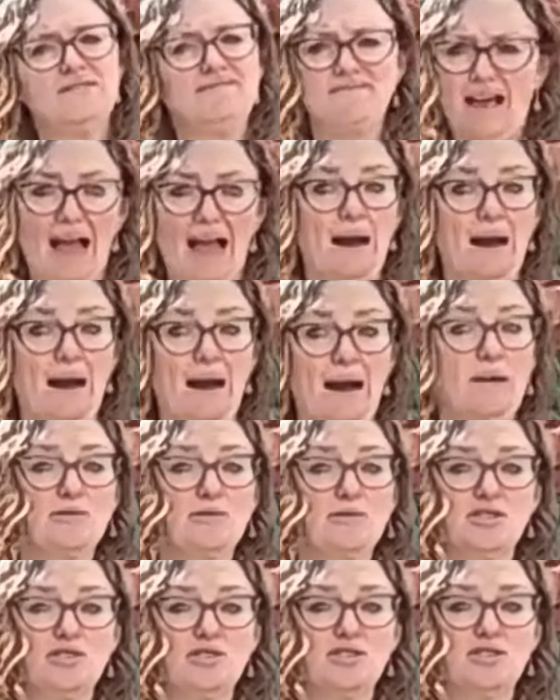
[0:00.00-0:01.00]
outside,
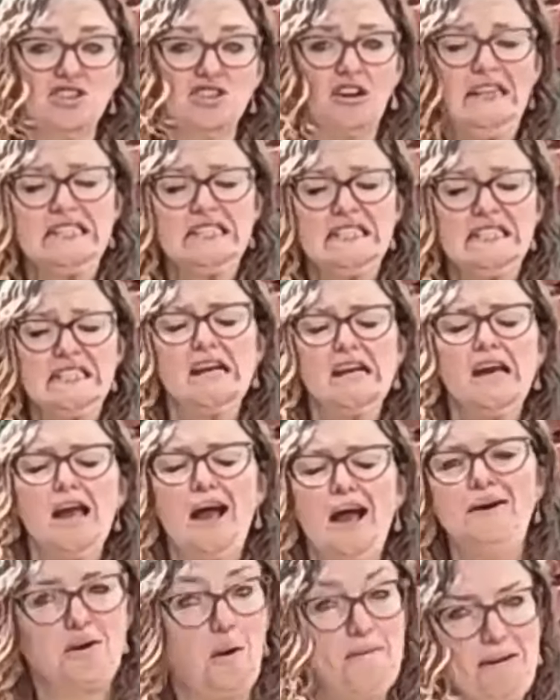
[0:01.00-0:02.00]
quite a big
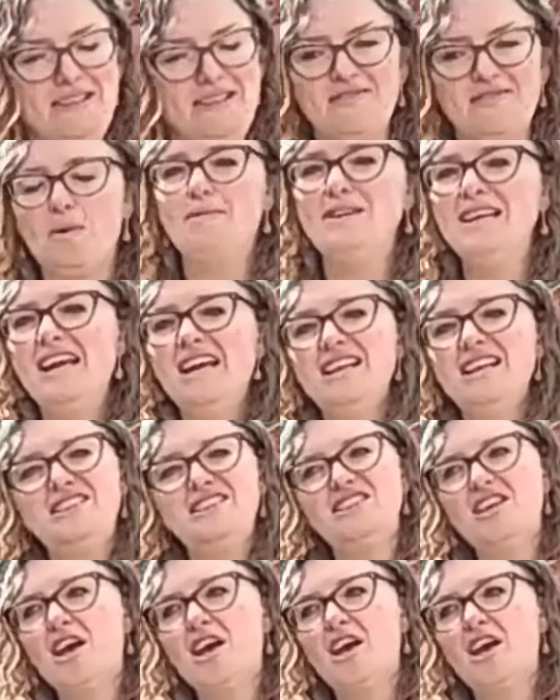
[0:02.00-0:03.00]
piece of equipment.
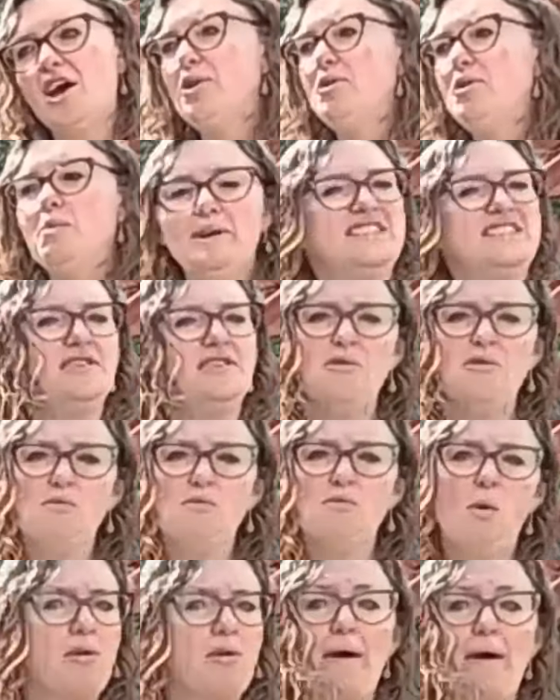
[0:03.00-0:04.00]
So we don't know what the
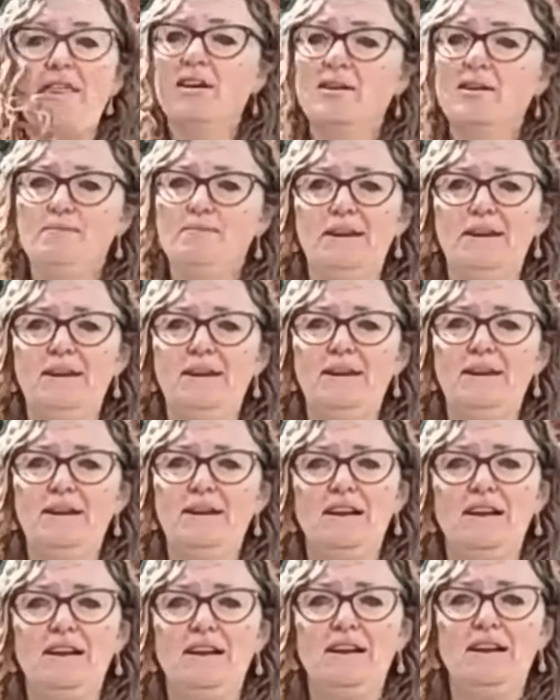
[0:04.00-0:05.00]
weather had been like there
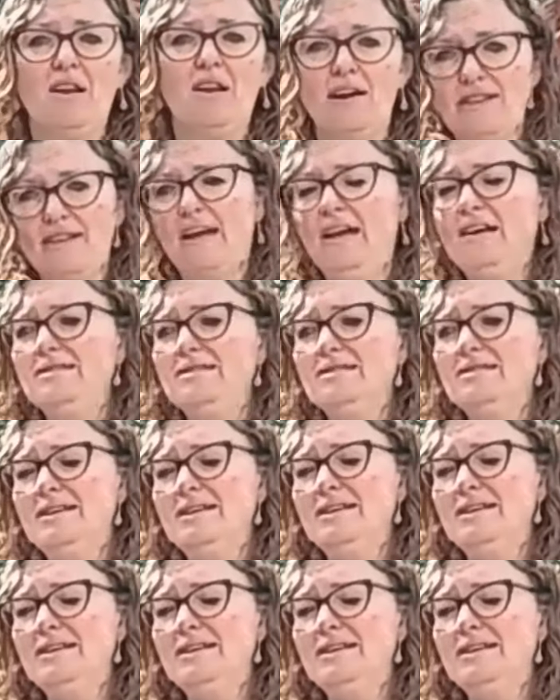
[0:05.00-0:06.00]
in Wales. I think it'd been quite
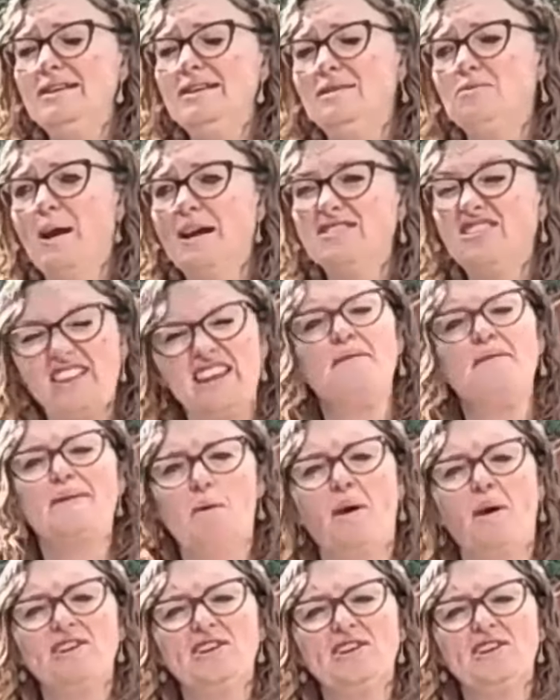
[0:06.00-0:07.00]
dry actually, but
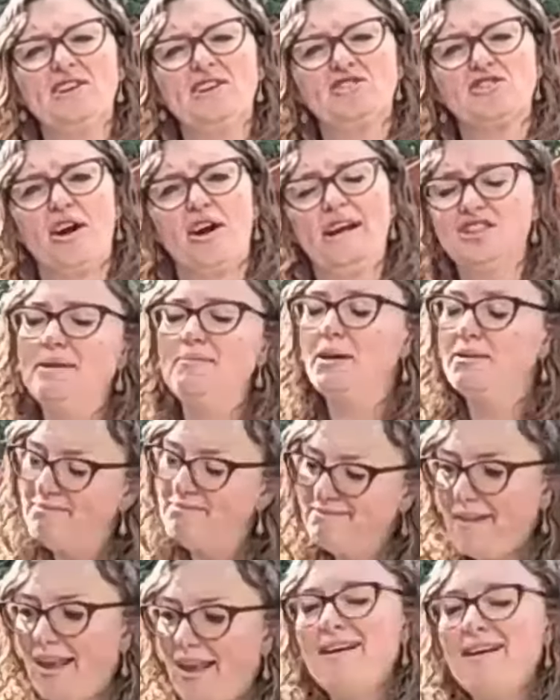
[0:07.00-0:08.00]
not often the
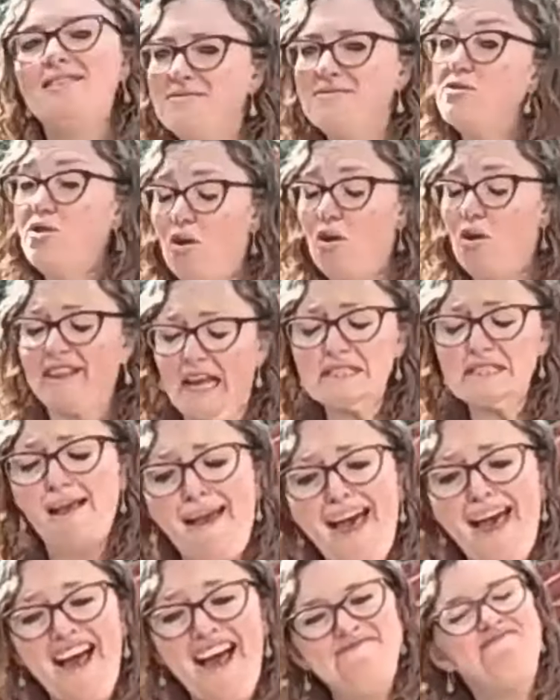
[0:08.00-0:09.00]
case. And
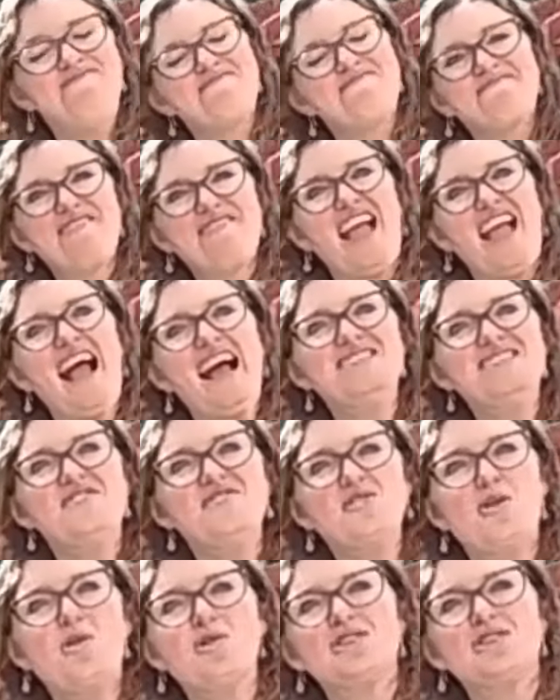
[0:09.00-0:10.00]
of
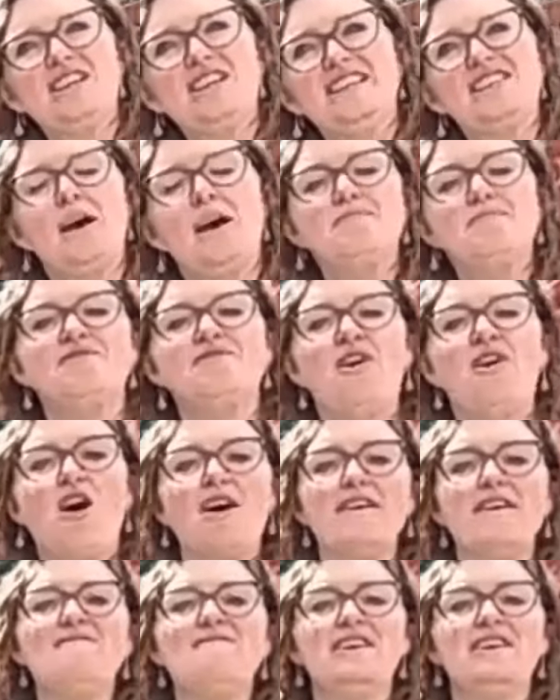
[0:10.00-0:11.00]
course, in terms of our
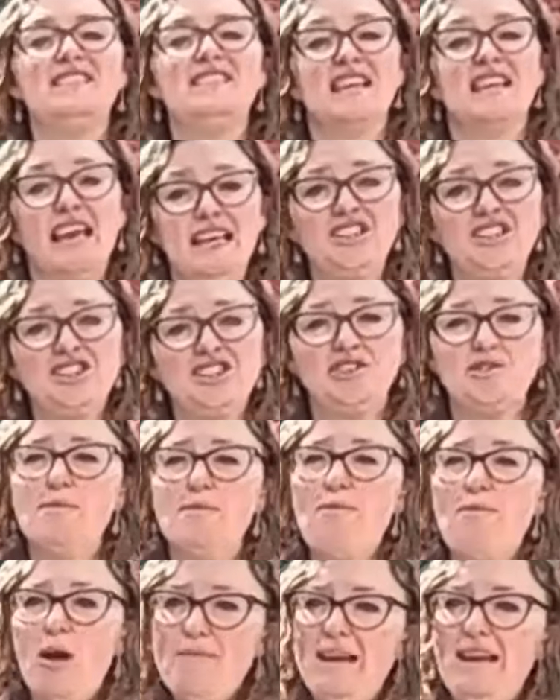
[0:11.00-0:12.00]
investigation, so it
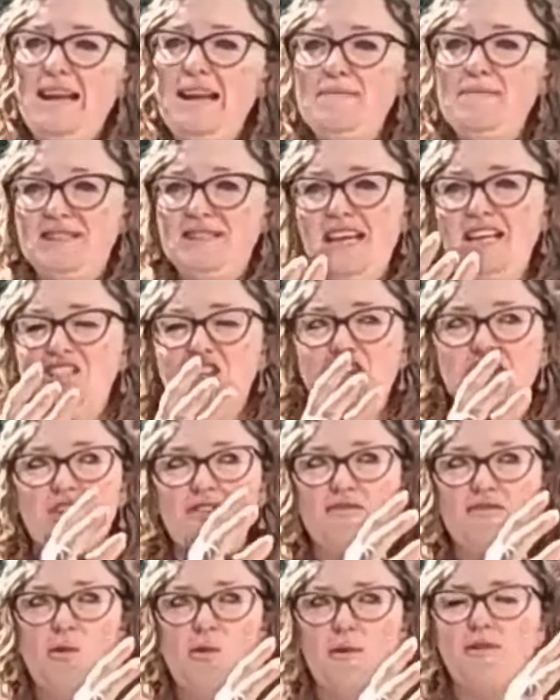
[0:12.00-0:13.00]
might be a limitation
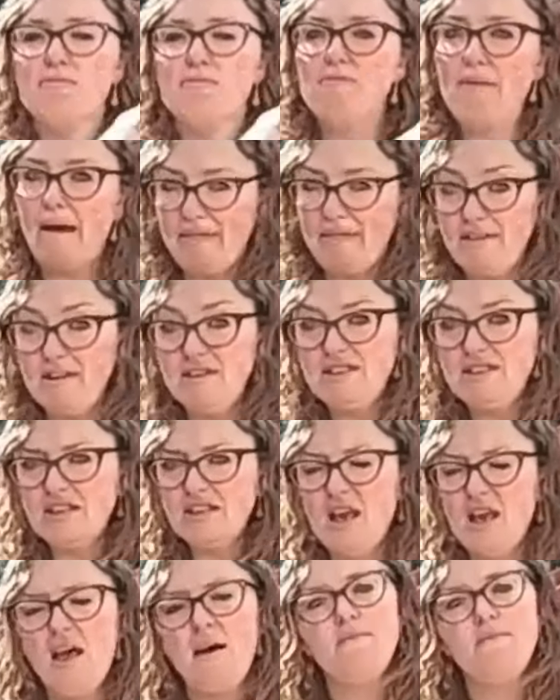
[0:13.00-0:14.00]
for the method,
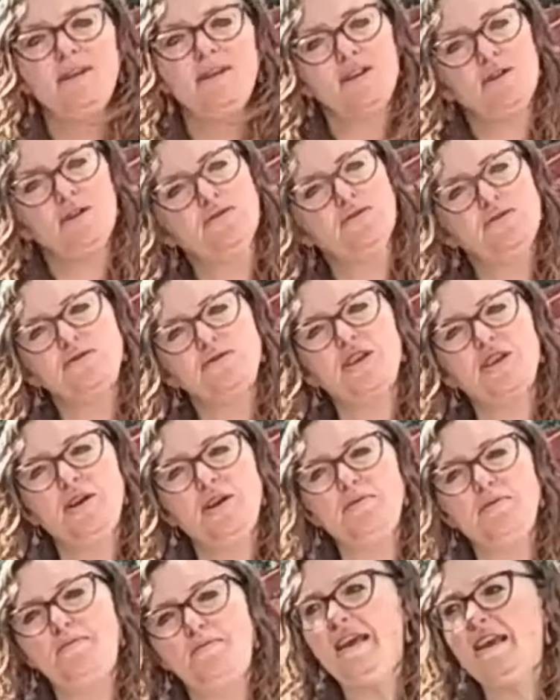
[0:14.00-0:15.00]
but it could also
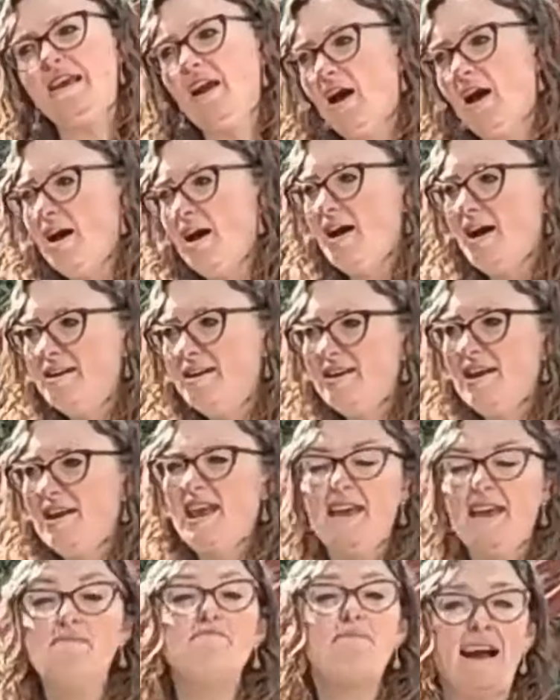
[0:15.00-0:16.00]
be an
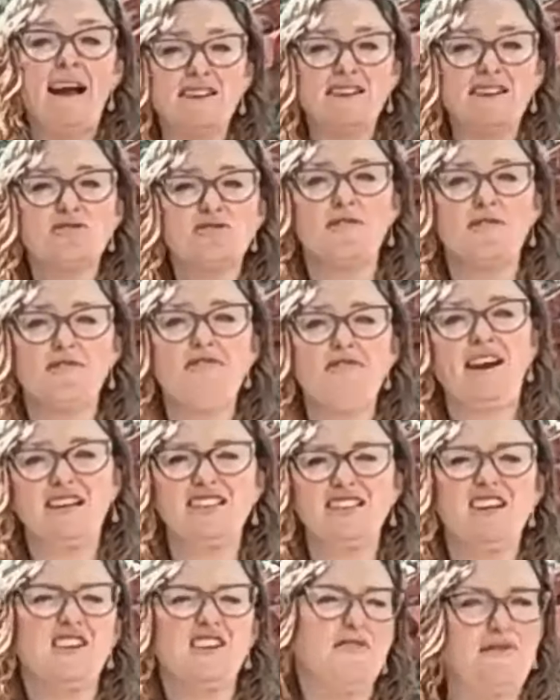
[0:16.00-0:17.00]
impact or a factor,
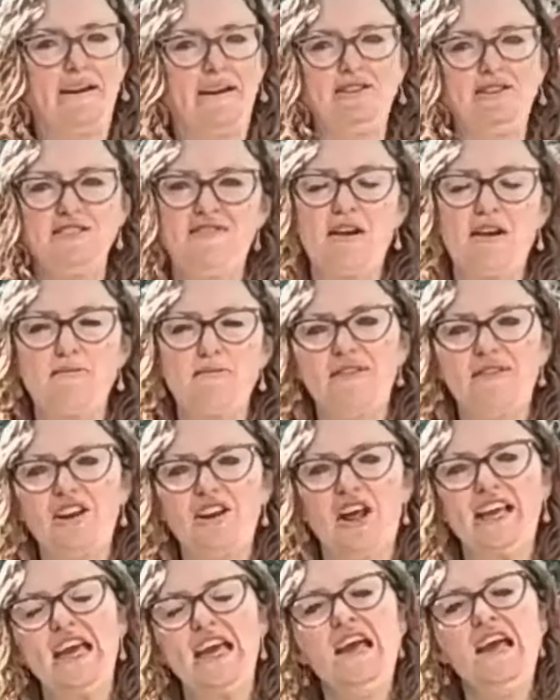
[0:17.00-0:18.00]
confounding variable if you like,
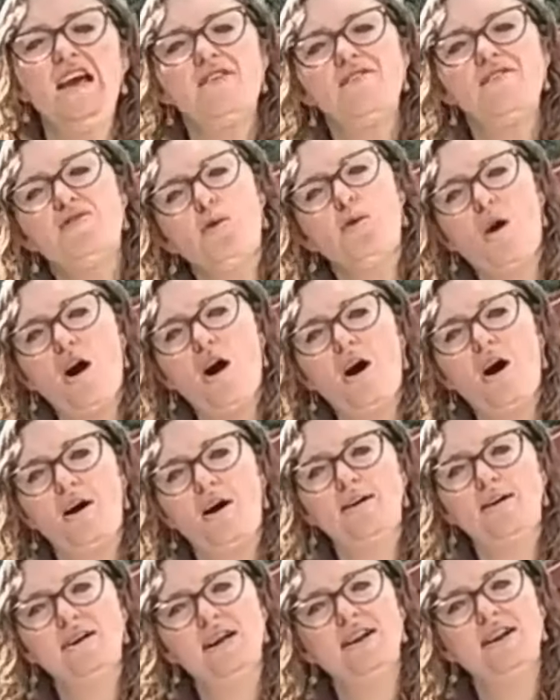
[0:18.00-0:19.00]
for our
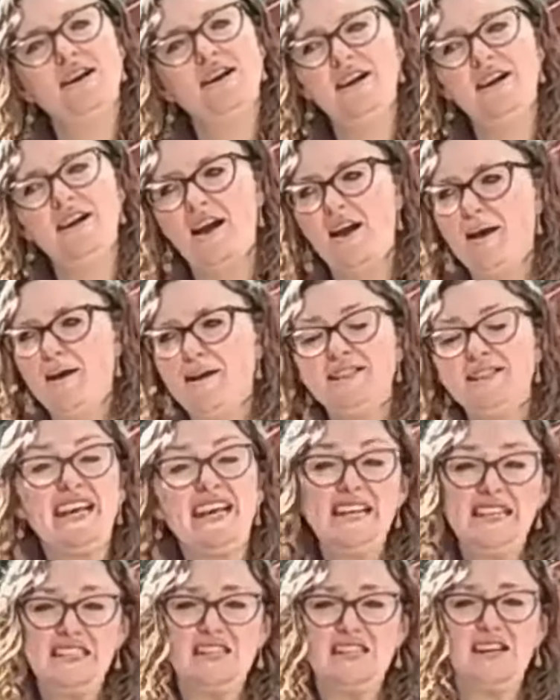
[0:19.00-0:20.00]

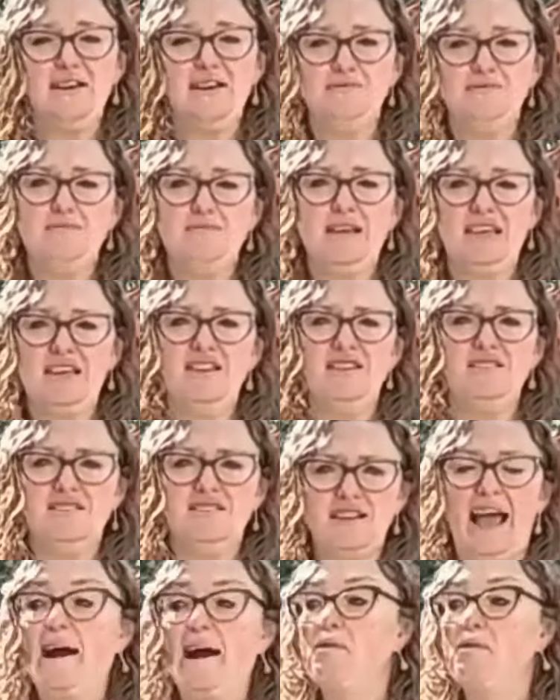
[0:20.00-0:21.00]
data, because
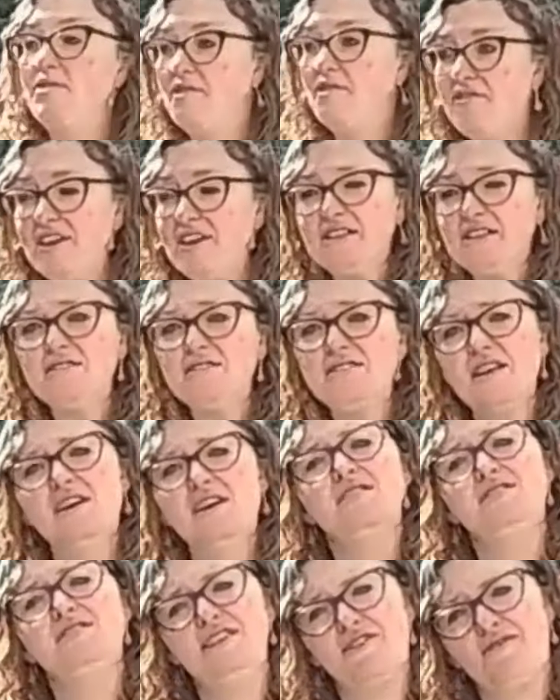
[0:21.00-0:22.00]
out in the field,
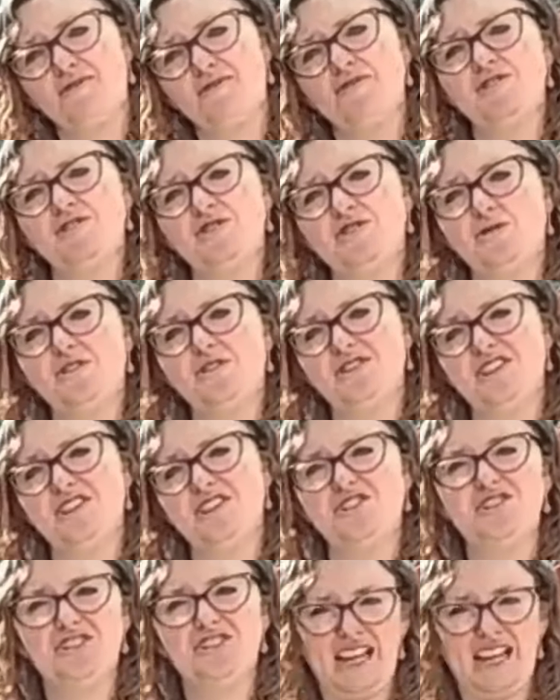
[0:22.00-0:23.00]
different soil
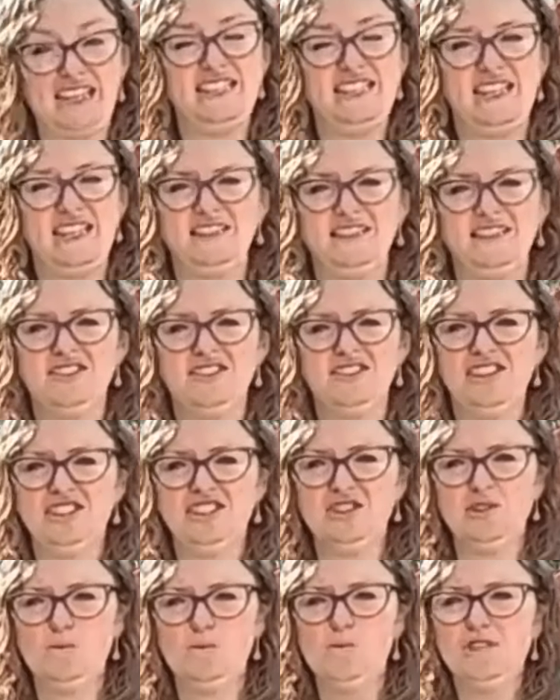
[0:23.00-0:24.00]
conditions, antecedent conditions
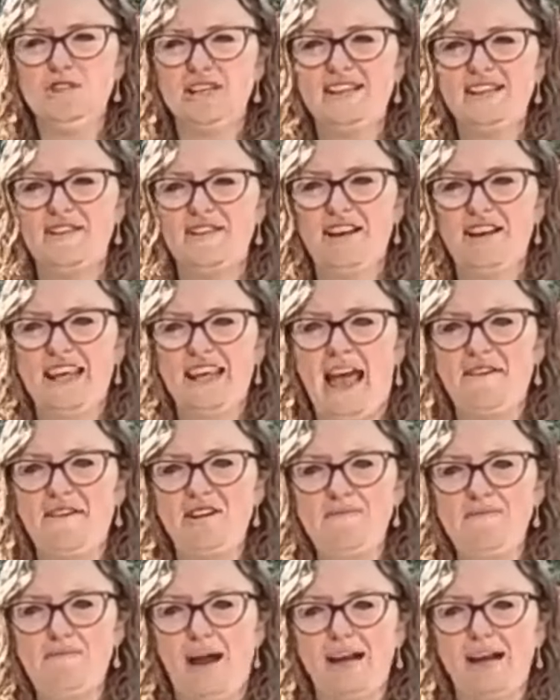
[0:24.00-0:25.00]
would definitely have an
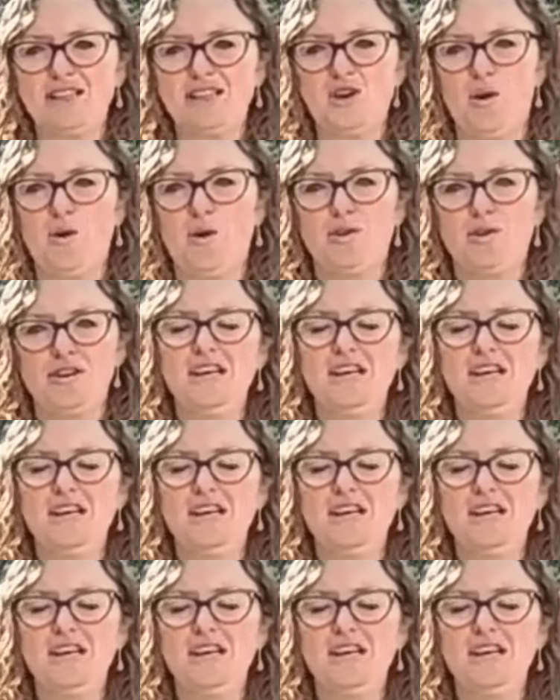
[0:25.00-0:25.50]
impact on